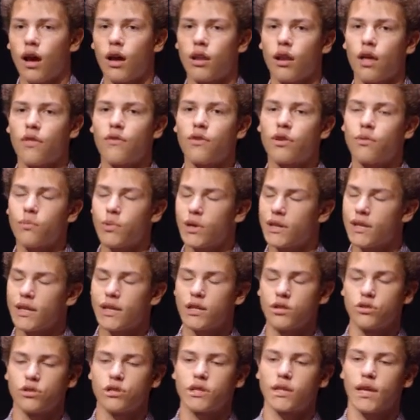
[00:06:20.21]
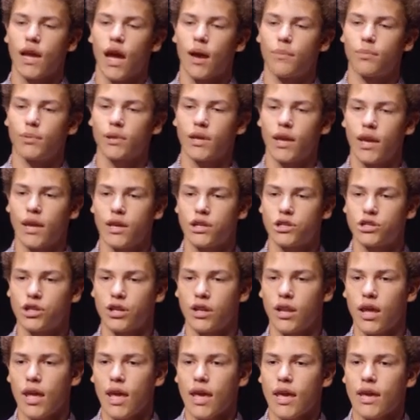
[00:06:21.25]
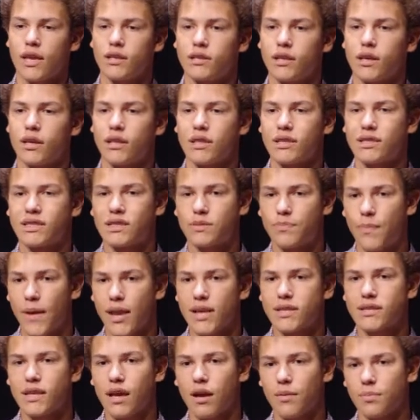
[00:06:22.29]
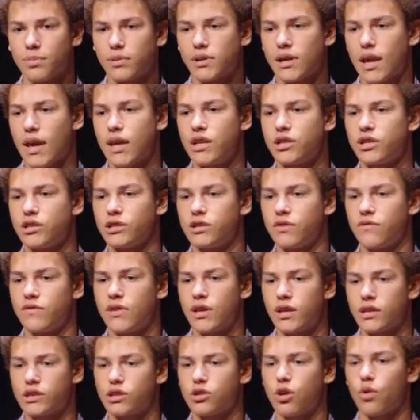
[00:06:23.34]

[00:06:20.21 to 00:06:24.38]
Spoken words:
another really interesting application is the space applications of this.